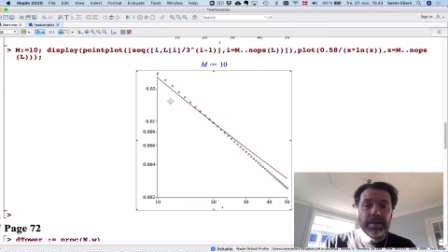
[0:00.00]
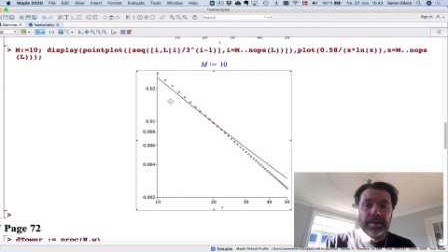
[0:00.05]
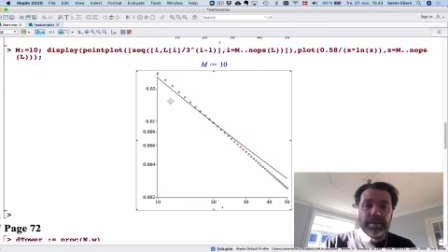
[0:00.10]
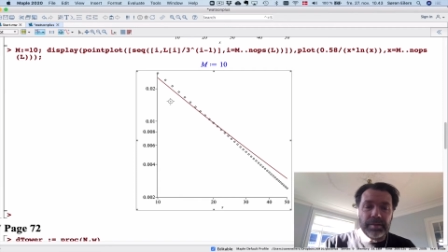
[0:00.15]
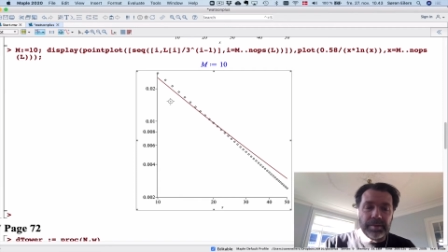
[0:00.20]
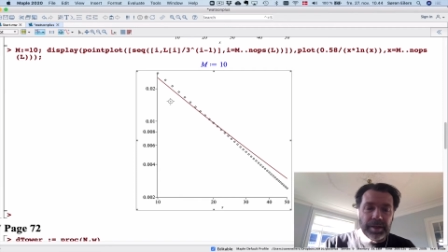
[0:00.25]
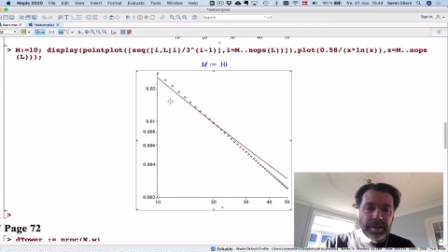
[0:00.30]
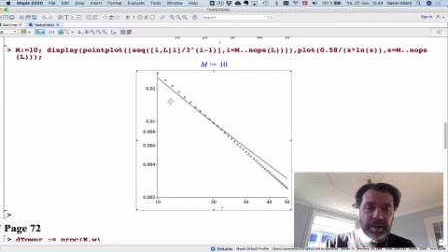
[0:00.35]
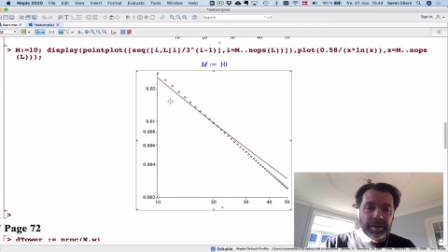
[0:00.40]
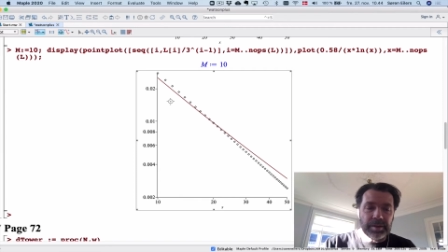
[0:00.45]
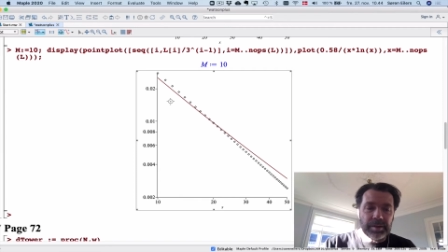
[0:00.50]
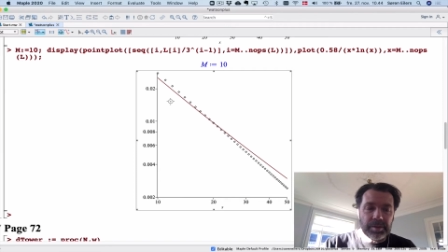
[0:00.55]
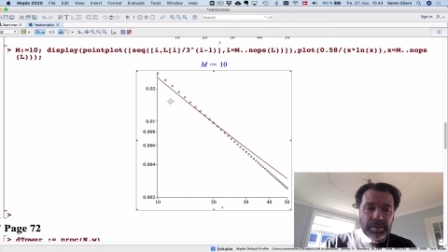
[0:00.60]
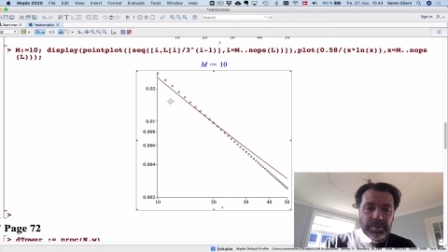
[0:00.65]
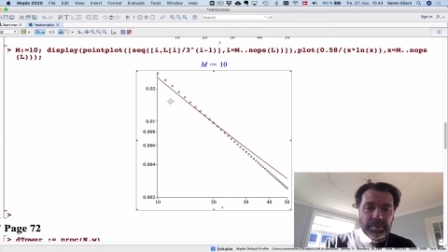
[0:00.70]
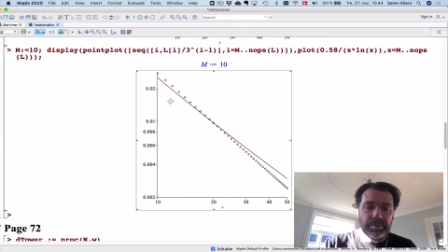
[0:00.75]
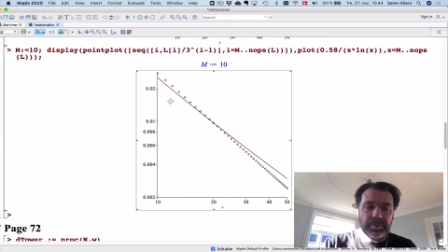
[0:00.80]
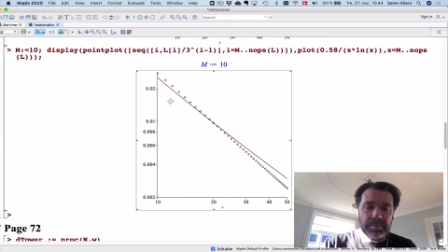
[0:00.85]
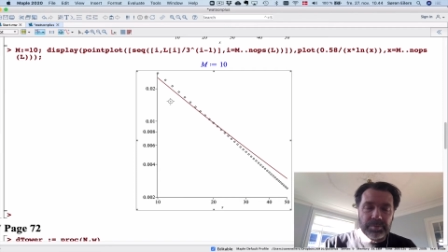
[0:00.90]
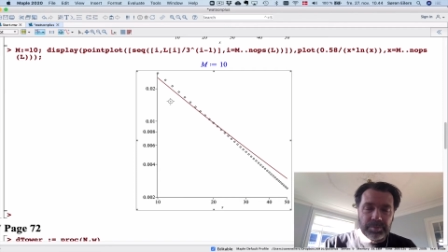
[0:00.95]

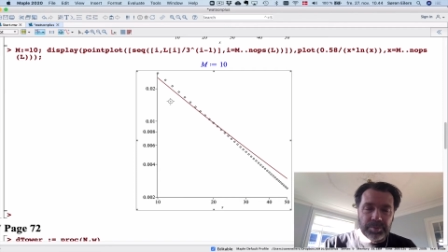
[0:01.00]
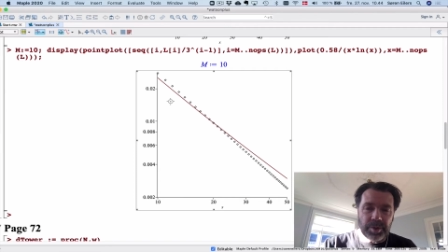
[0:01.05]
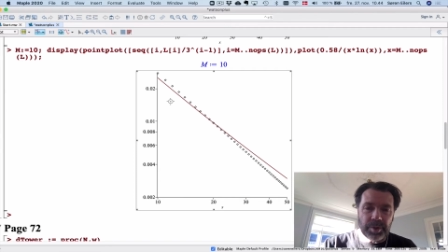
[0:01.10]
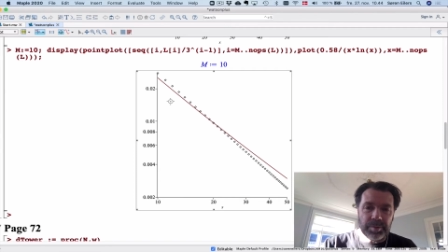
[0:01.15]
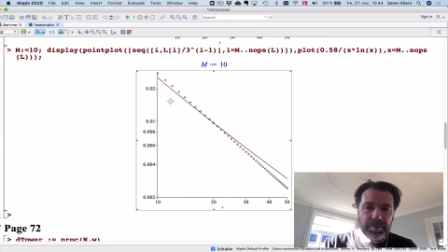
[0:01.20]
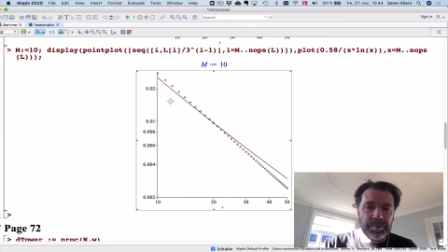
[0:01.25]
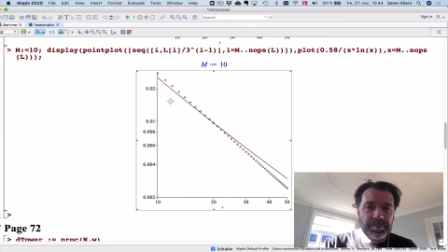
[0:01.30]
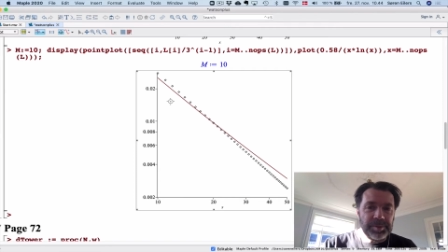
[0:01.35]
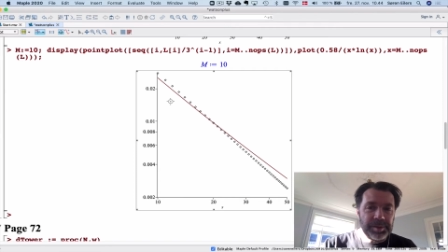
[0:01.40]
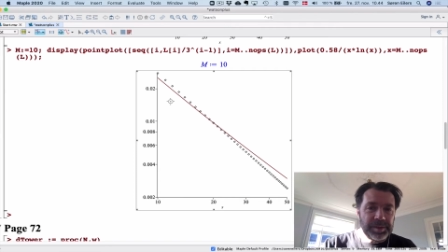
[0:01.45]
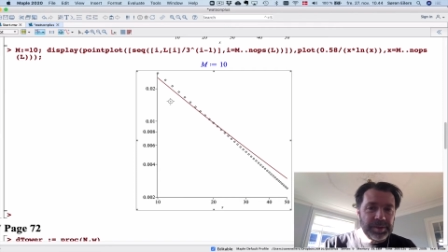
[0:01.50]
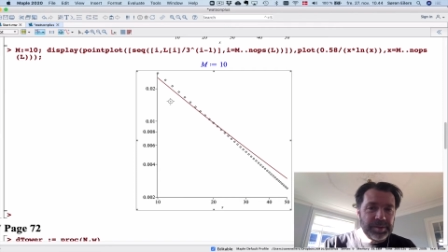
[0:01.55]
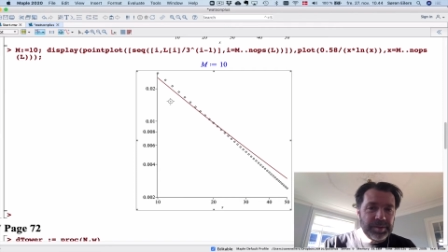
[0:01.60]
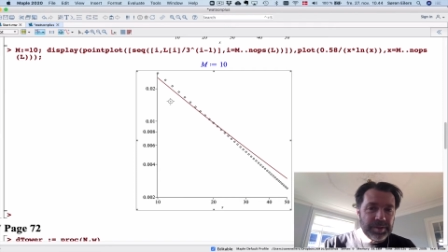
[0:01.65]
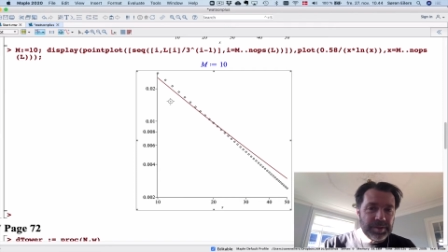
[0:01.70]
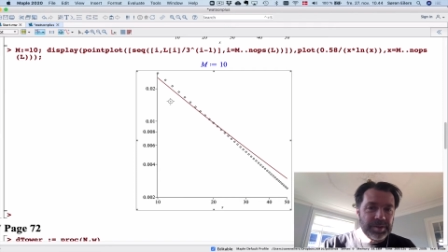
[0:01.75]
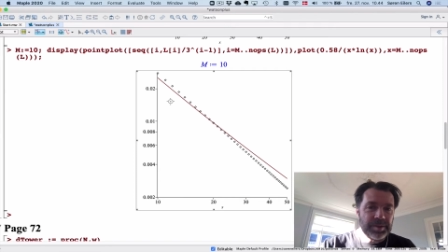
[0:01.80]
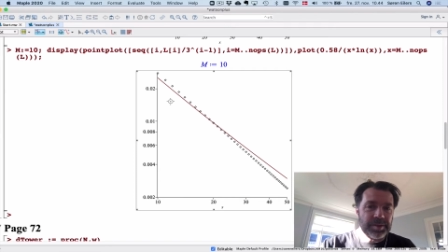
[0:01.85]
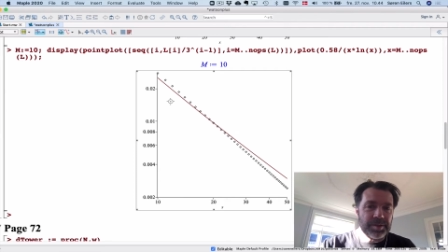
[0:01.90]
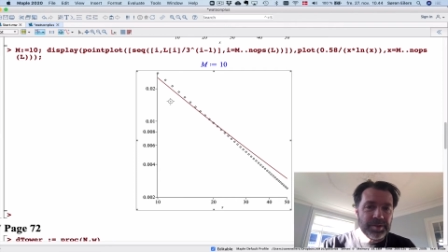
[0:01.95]
then probably
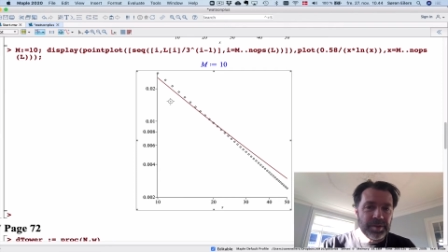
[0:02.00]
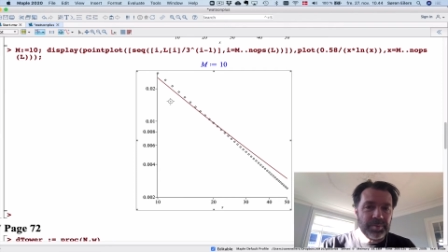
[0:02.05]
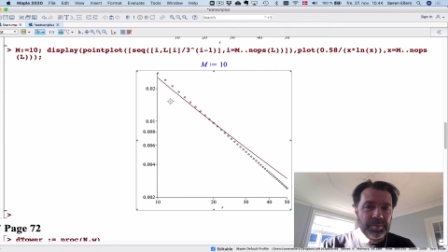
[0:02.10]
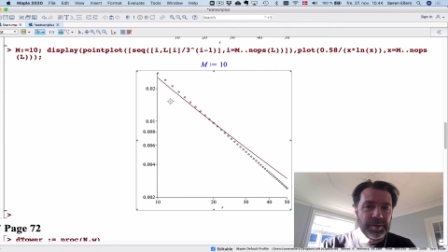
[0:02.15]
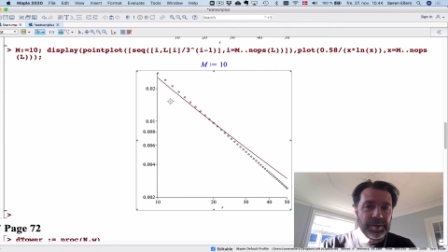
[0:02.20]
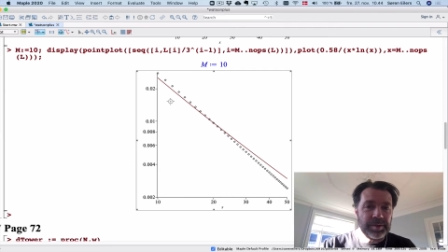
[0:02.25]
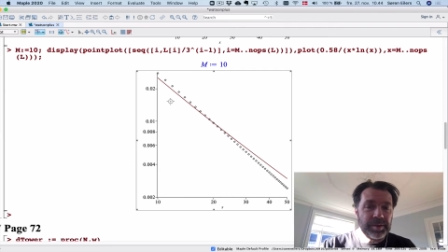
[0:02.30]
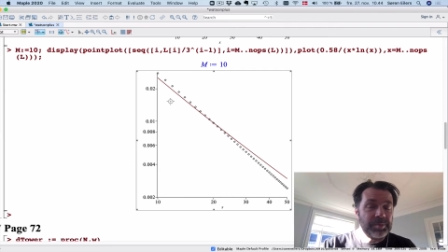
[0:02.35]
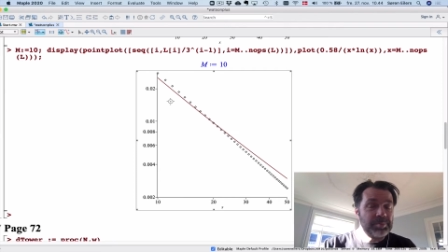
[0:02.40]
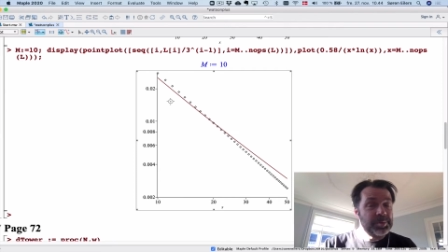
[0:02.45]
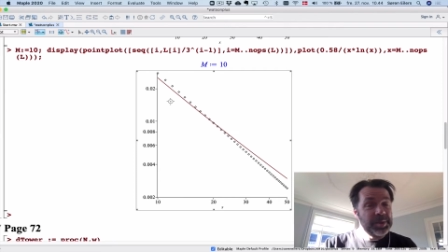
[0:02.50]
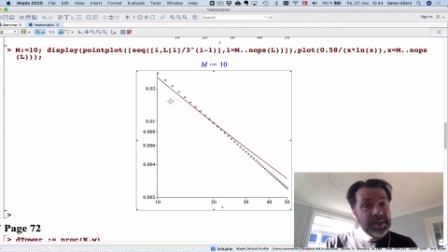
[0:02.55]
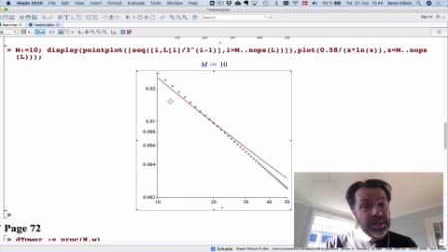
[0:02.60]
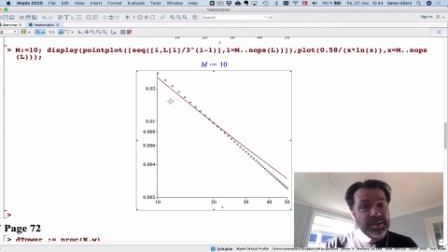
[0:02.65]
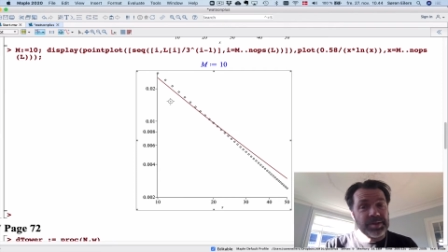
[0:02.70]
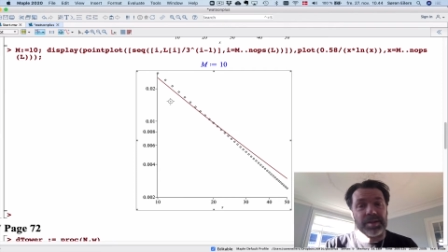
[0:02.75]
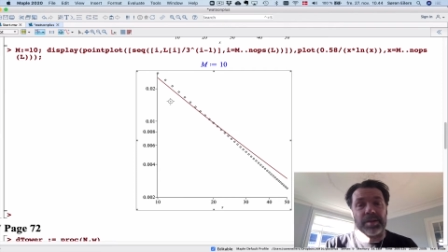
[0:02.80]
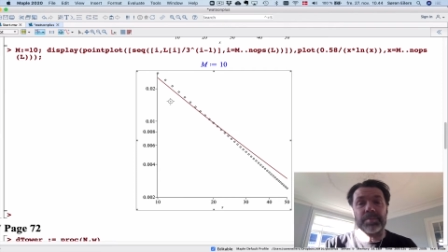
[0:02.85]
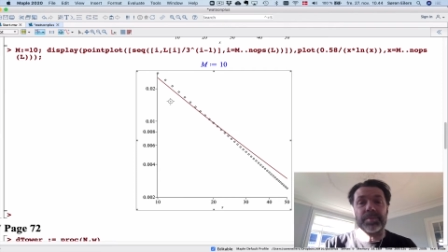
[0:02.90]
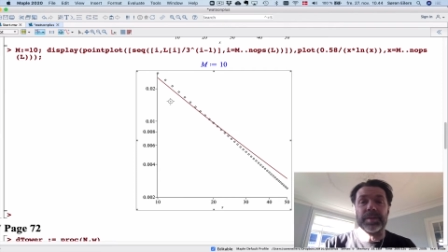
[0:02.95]
this is something that
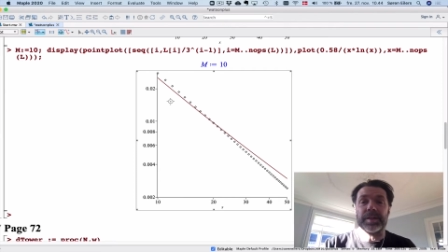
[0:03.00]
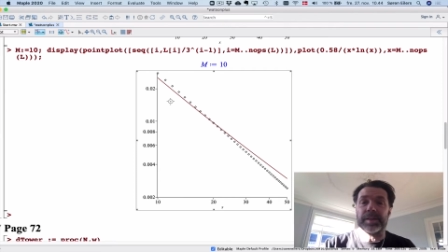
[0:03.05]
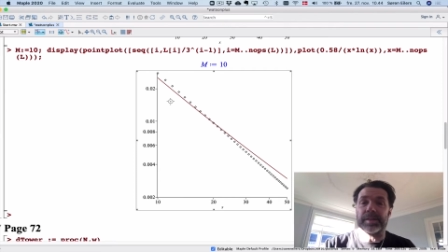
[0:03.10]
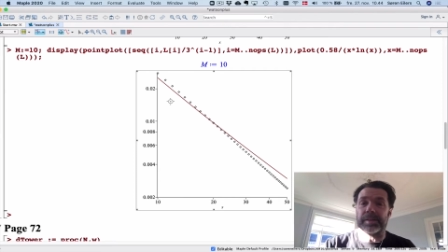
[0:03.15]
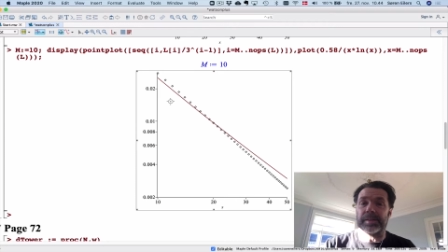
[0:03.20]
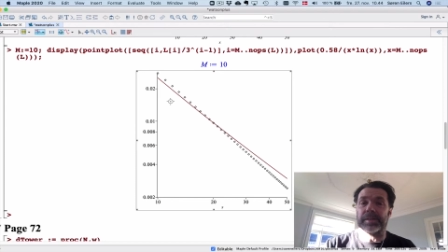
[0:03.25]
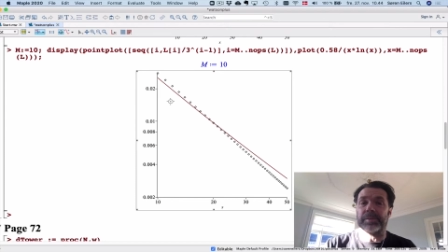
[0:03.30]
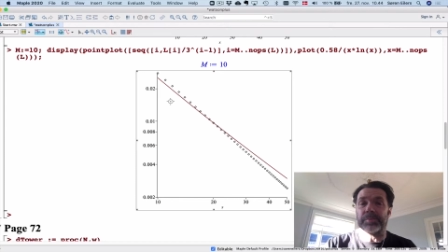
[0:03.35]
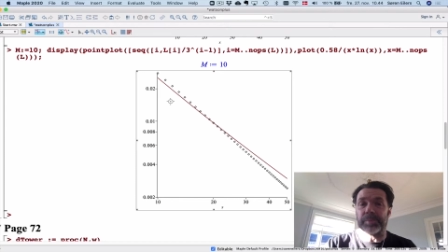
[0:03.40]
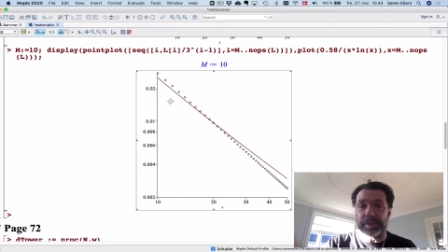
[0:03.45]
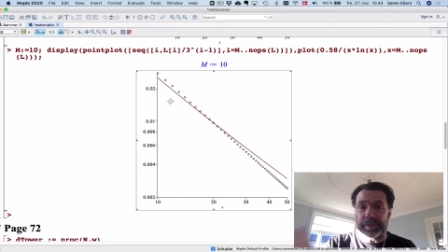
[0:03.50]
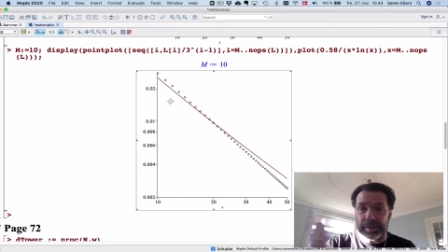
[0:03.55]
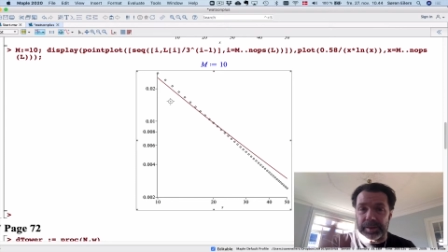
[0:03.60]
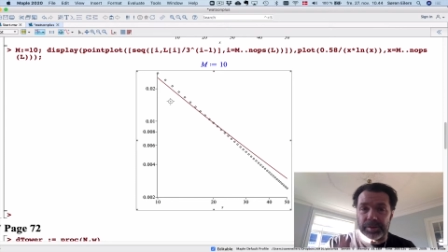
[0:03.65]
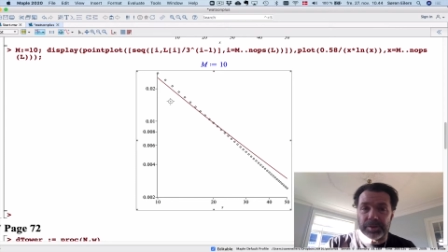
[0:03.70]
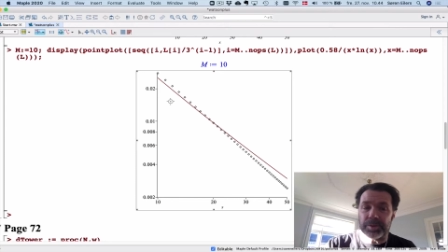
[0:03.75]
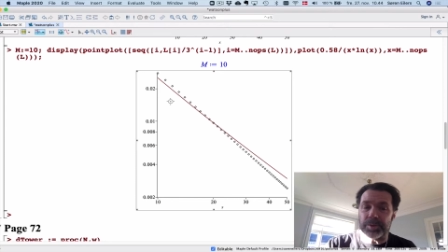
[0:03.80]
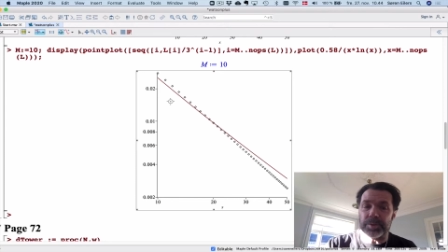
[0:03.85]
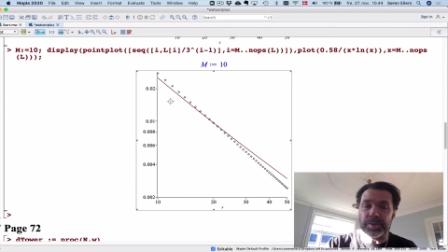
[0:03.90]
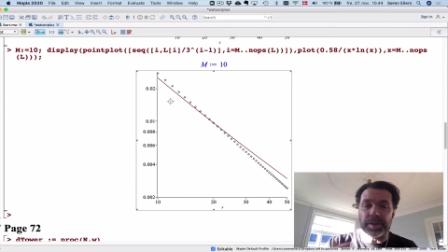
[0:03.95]
means something and then we
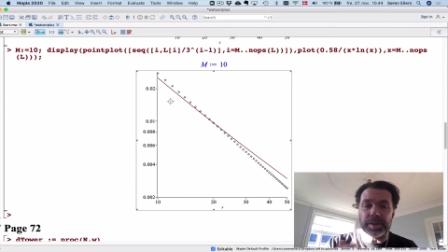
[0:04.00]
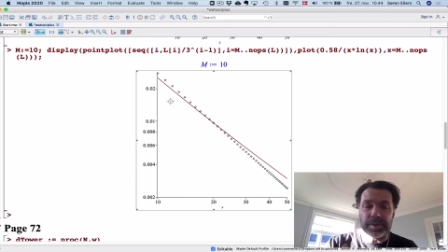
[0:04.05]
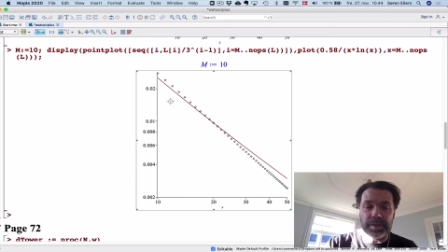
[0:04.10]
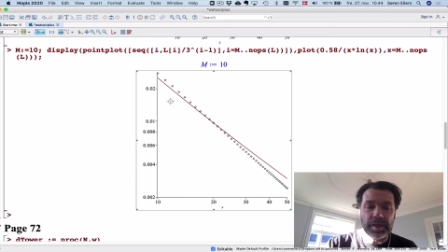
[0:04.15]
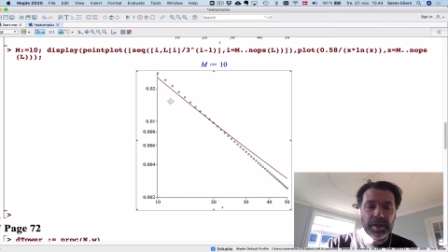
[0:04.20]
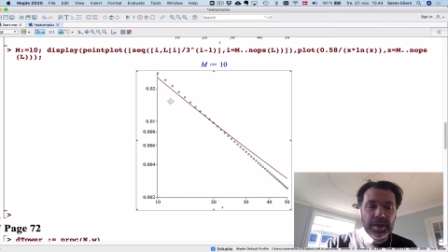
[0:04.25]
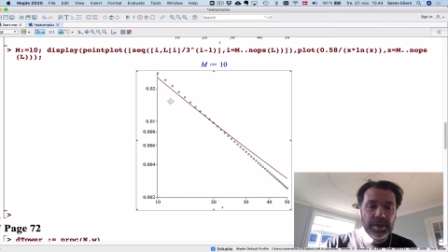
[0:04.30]
can use it